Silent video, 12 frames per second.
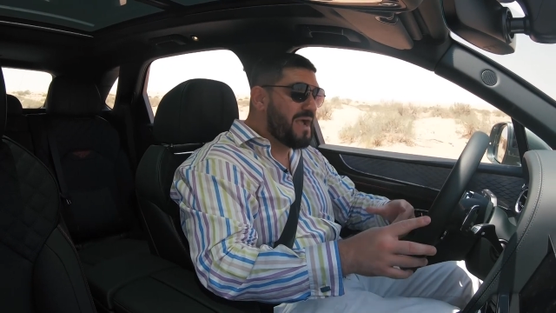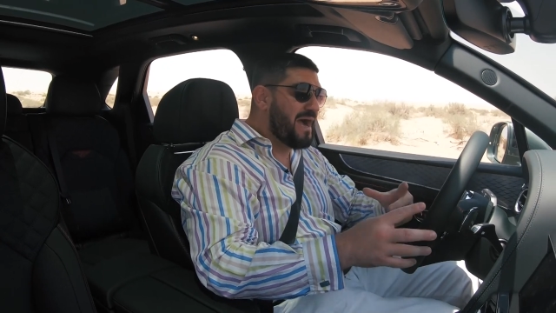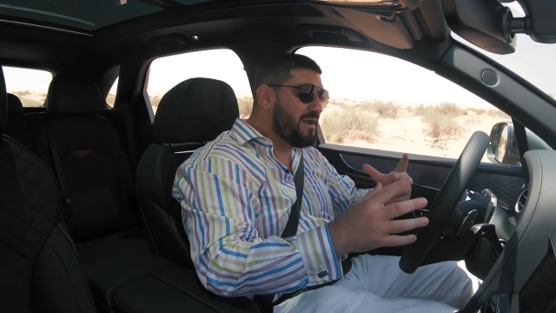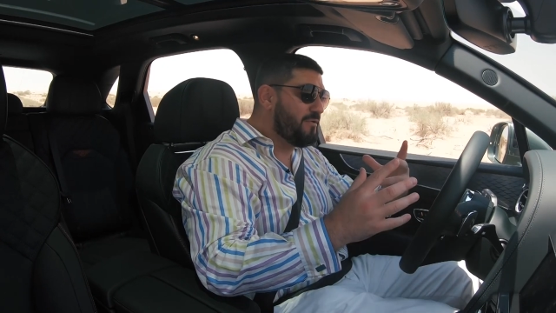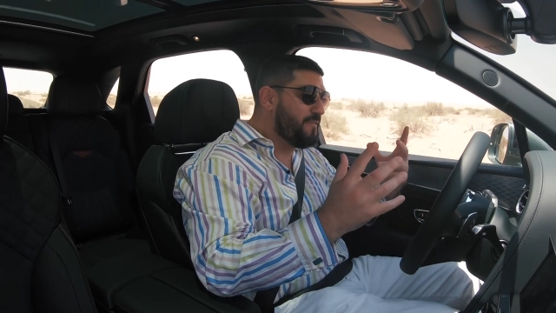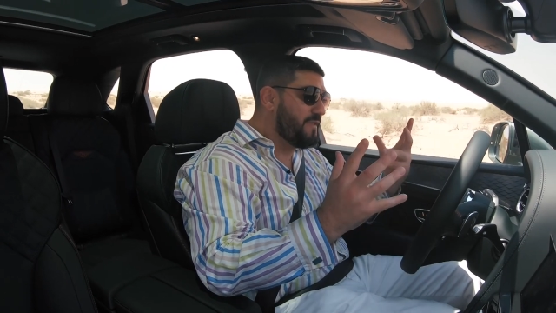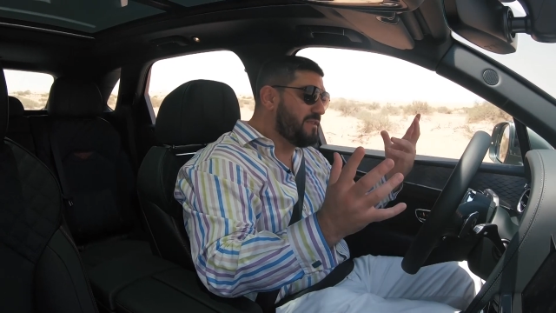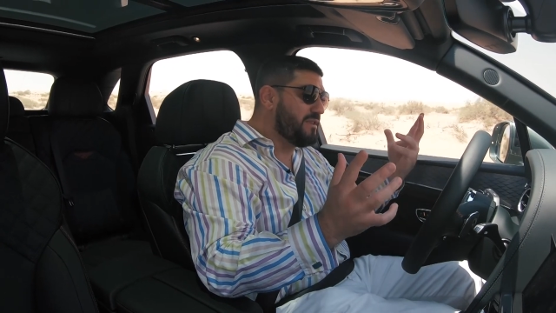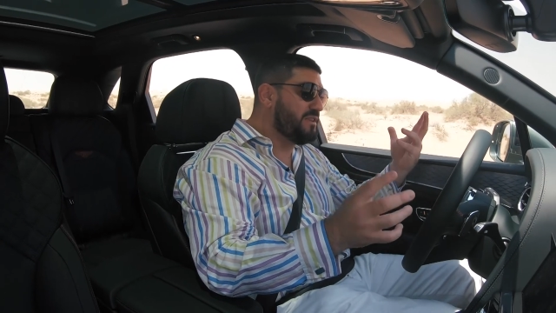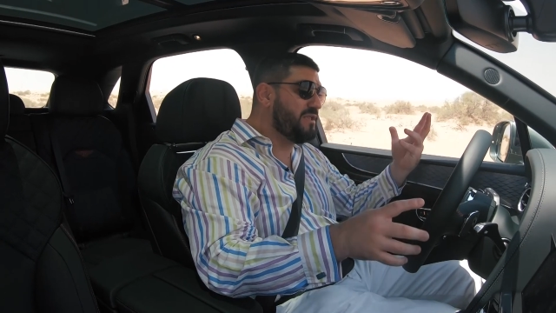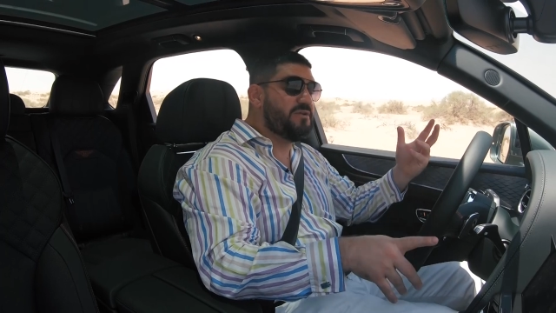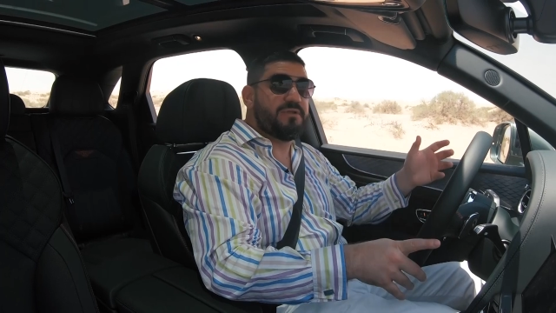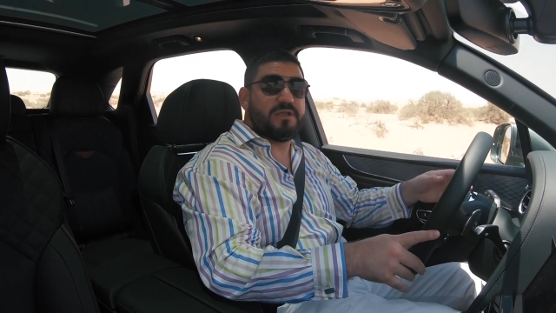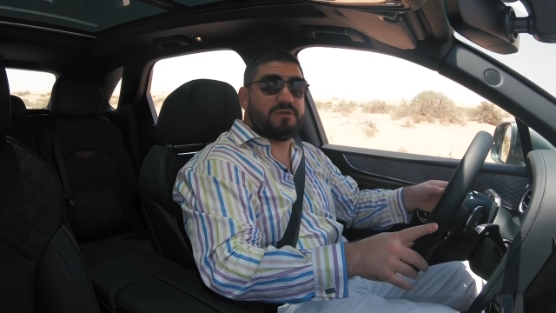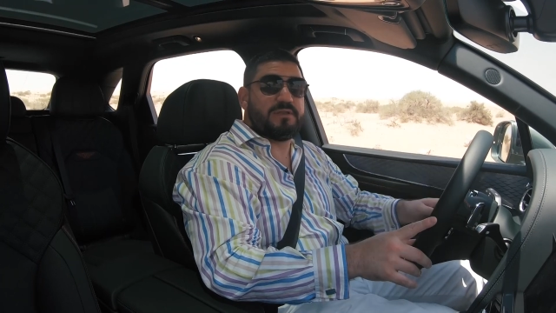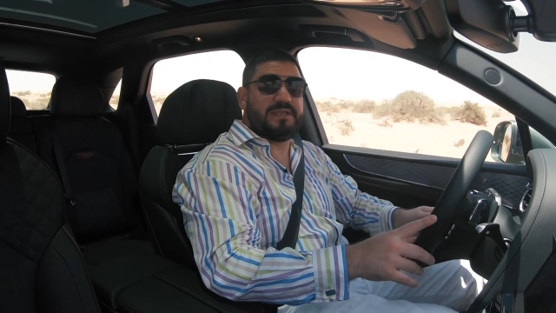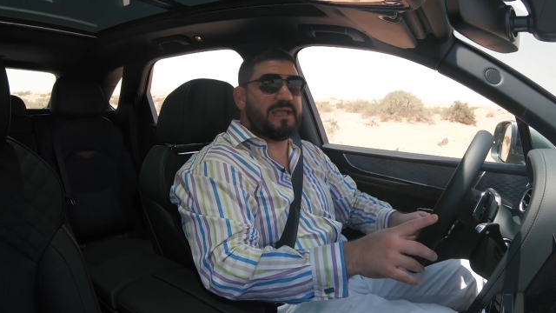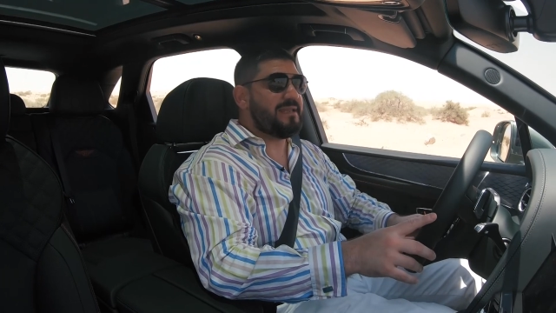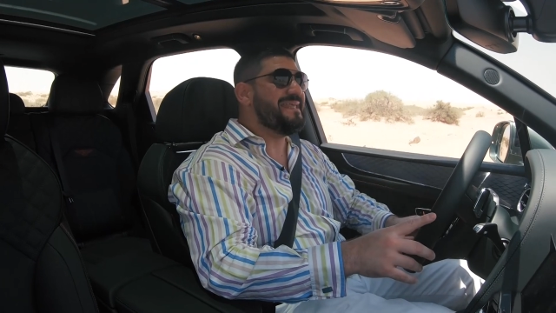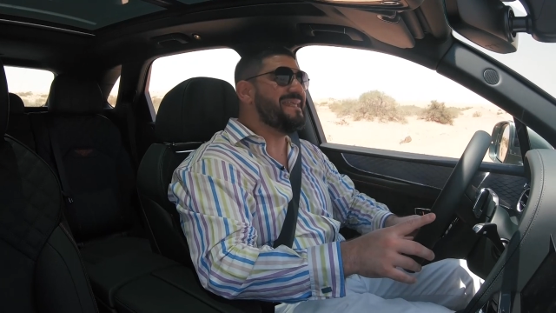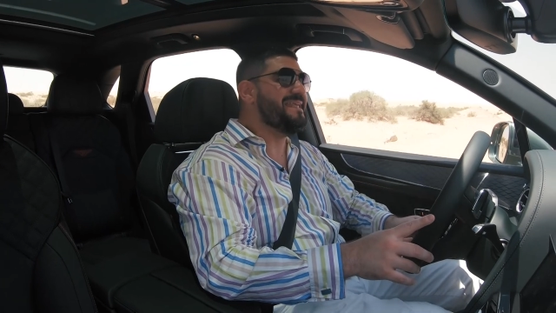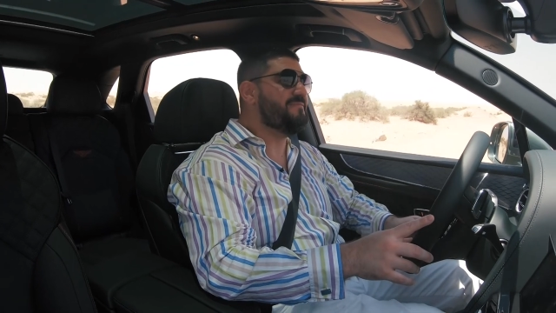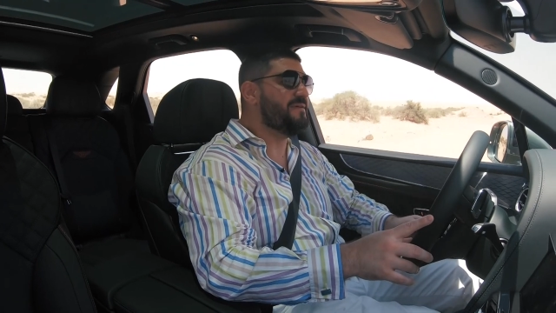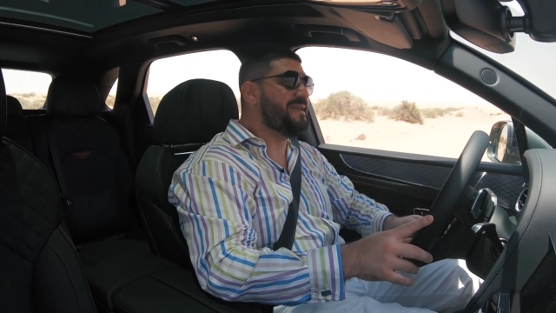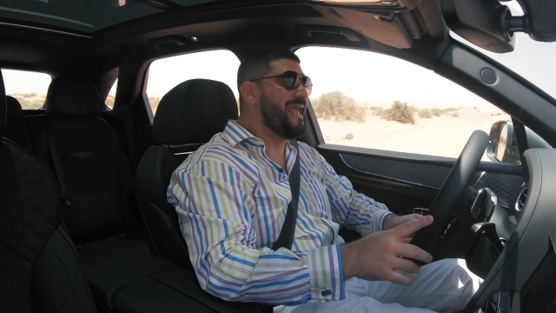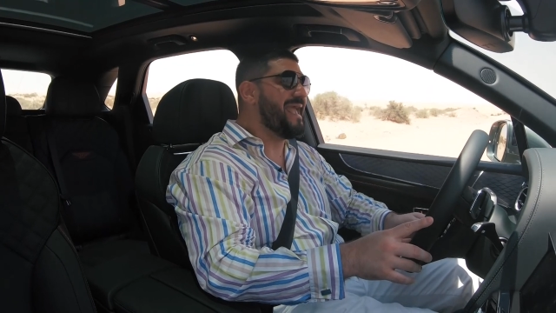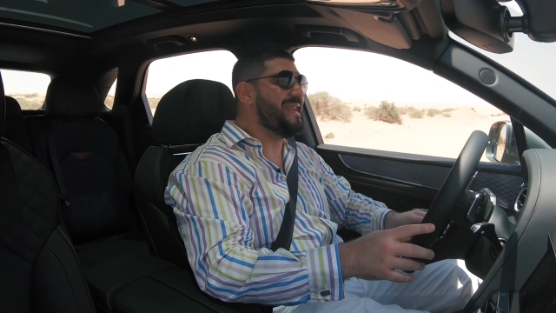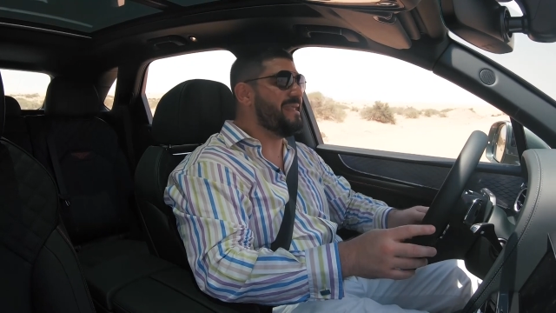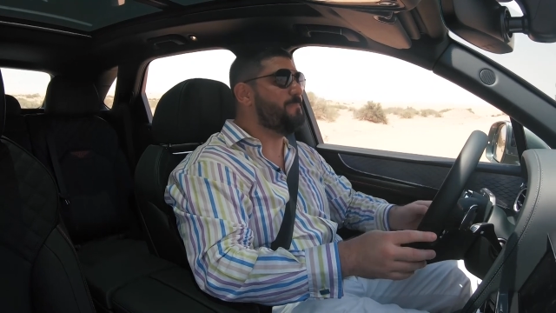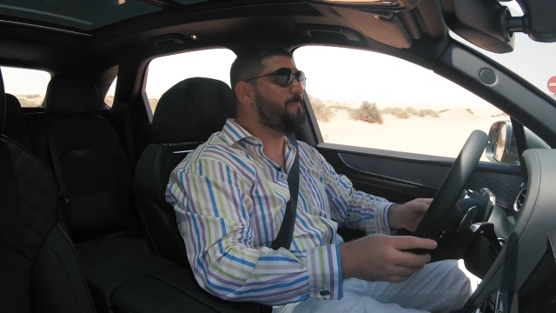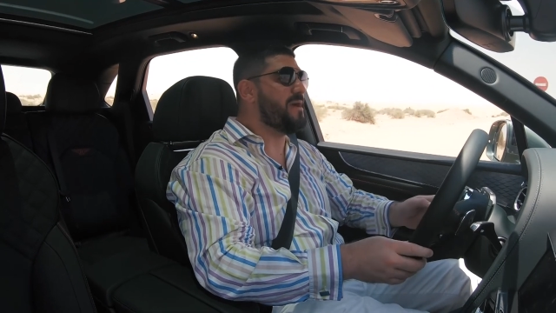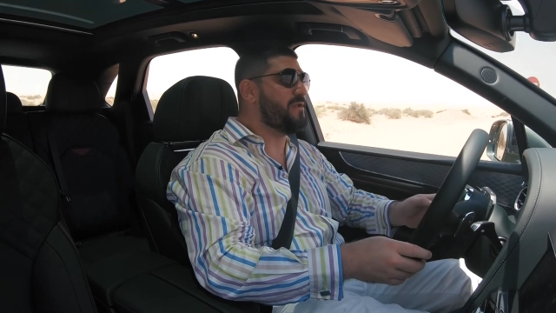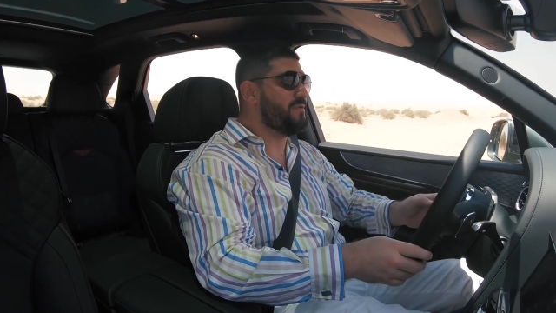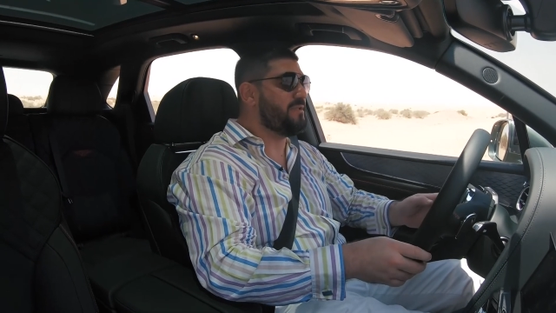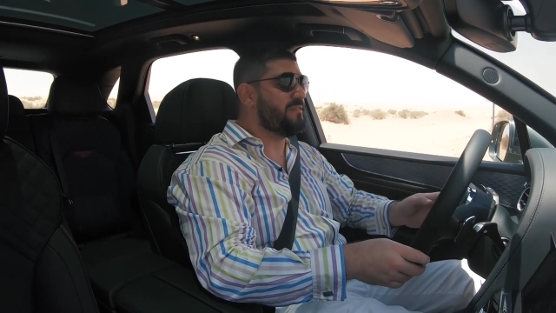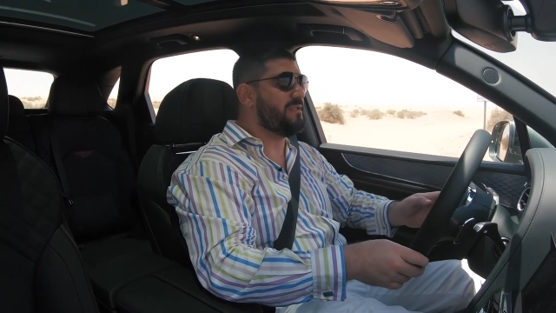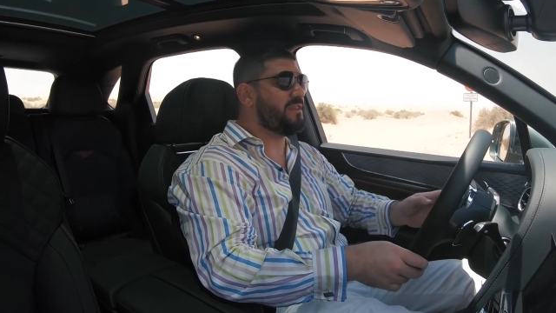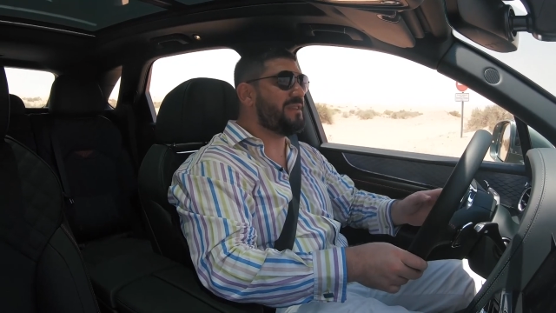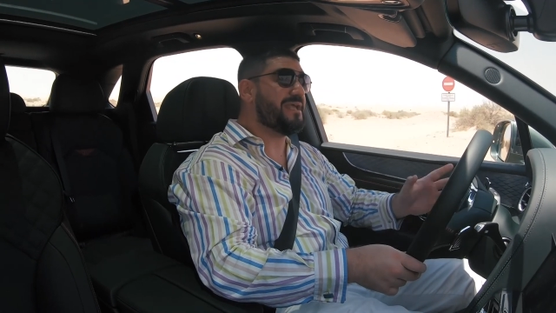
I don't think the scenery could get even any better than this,